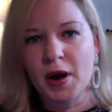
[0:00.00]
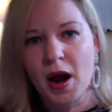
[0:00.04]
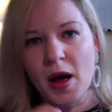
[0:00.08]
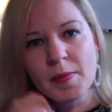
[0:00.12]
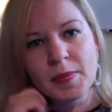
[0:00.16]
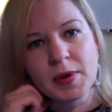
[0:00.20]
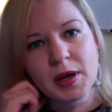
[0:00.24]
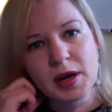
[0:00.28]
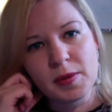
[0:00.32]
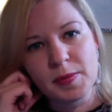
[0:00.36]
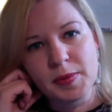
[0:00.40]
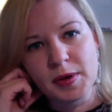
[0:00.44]
I'm
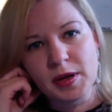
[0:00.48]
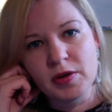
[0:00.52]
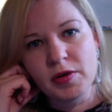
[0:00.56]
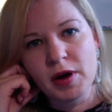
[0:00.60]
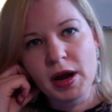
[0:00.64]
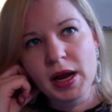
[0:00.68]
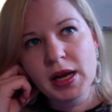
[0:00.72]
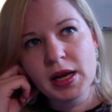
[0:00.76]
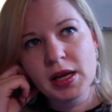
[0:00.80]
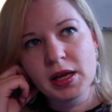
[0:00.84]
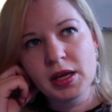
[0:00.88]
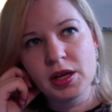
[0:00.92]
going to be
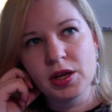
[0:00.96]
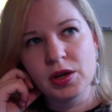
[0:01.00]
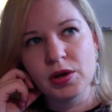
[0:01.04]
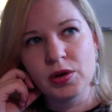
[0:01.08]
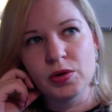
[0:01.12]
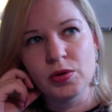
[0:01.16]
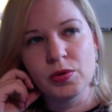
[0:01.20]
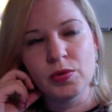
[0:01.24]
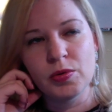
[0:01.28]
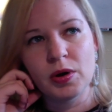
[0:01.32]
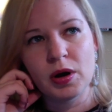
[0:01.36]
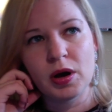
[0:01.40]
grading
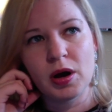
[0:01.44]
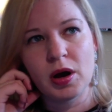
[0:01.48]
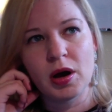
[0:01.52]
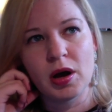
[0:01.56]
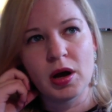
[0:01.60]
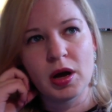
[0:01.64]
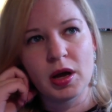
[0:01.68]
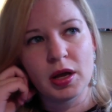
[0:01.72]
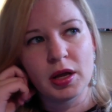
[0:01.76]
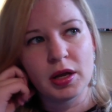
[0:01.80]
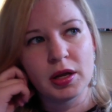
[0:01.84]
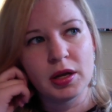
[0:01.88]
you
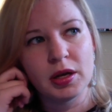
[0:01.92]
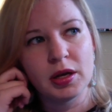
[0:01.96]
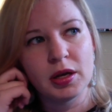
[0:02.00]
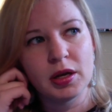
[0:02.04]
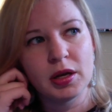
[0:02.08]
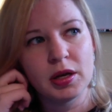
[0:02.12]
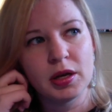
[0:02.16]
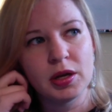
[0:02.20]
on